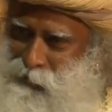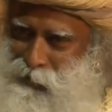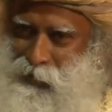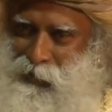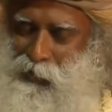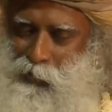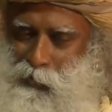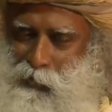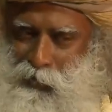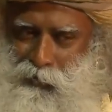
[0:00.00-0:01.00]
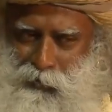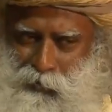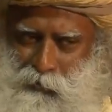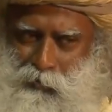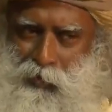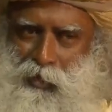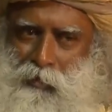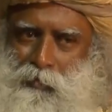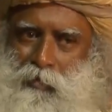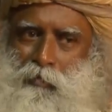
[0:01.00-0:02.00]
Daily yoga you're doing, putting
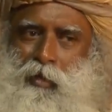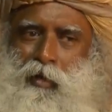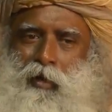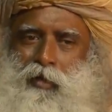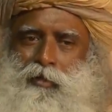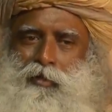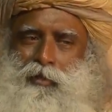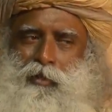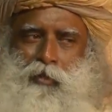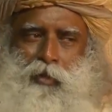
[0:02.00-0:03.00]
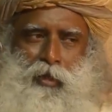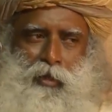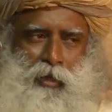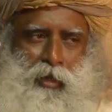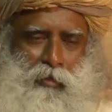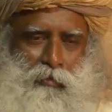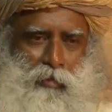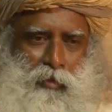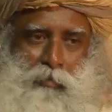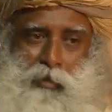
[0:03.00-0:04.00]
up some hurdles and slowing it down,
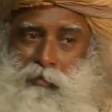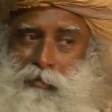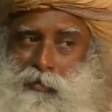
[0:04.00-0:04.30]
but no